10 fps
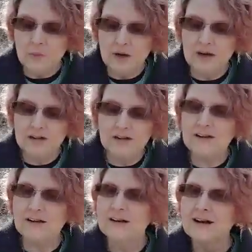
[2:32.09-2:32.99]
Well,
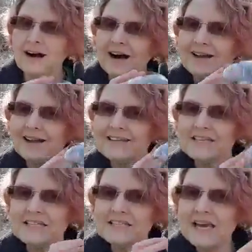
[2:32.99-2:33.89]
I like
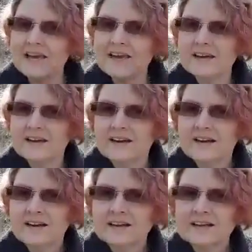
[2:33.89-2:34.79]
to take
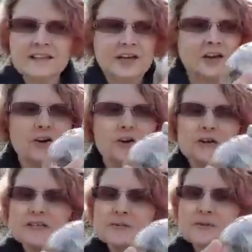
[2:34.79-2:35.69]
clear
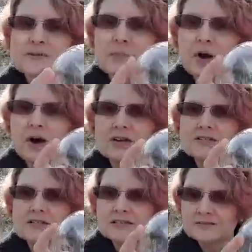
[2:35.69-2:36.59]
Christmas balls,